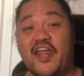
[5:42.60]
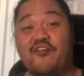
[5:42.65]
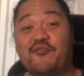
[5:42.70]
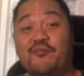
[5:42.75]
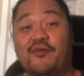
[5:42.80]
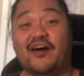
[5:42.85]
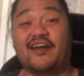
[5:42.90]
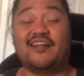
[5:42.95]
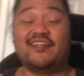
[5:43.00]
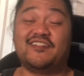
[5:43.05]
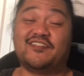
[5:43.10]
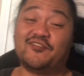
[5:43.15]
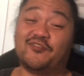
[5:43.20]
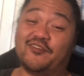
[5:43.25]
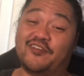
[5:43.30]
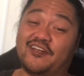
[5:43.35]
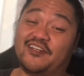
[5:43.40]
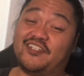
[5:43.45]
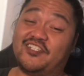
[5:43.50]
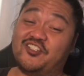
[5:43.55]
everybody, so
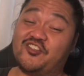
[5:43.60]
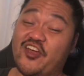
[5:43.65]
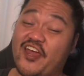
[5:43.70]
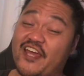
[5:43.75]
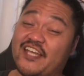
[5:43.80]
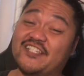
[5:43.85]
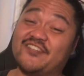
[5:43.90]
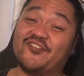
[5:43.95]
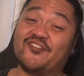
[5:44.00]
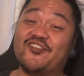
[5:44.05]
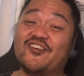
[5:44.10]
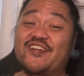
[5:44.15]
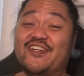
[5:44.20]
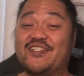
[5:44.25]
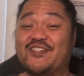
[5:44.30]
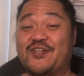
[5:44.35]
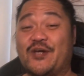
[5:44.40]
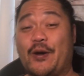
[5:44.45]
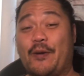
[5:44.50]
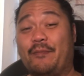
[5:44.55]
the transfer
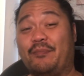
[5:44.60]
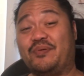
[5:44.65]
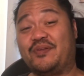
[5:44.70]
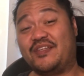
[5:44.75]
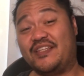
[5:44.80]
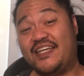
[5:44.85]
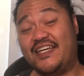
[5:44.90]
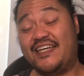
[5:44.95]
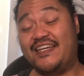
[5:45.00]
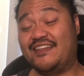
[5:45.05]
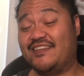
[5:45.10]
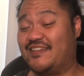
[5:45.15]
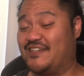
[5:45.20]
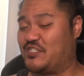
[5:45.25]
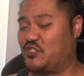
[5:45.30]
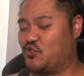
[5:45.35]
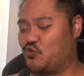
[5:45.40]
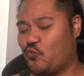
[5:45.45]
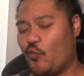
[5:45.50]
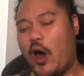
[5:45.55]
is complete, the
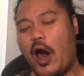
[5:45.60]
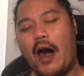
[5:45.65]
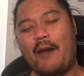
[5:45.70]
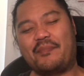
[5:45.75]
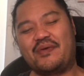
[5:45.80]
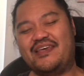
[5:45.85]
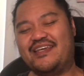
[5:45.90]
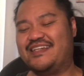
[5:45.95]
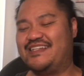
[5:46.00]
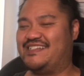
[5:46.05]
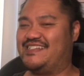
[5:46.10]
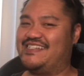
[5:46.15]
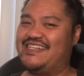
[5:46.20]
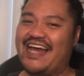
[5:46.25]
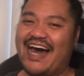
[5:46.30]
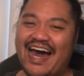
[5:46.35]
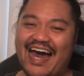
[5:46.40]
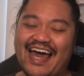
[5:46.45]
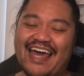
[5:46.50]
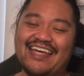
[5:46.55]
swap is
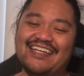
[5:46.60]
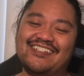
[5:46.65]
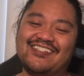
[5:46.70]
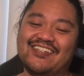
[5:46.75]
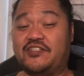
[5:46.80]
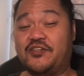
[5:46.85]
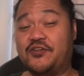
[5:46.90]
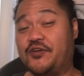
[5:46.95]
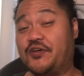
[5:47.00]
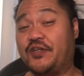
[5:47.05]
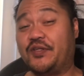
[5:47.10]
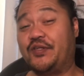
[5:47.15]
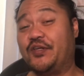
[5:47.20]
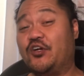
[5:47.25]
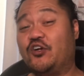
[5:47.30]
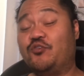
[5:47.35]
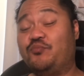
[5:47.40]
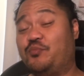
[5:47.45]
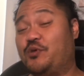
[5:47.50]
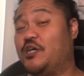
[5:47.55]
nice, took a
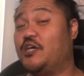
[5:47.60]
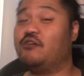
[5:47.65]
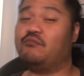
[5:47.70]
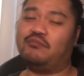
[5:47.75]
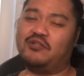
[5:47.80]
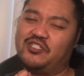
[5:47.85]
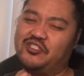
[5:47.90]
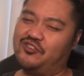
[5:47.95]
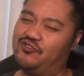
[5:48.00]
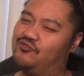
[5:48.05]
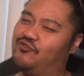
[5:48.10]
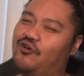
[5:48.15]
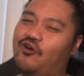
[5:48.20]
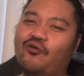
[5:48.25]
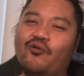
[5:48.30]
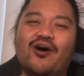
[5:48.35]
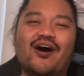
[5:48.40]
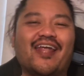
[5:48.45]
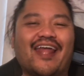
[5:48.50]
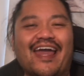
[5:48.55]
little bit, but you know
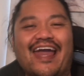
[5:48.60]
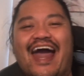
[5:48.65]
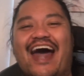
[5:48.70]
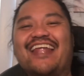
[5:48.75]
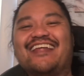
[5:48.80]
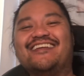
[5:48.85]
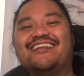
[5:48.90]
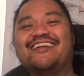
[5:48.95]
what, I got it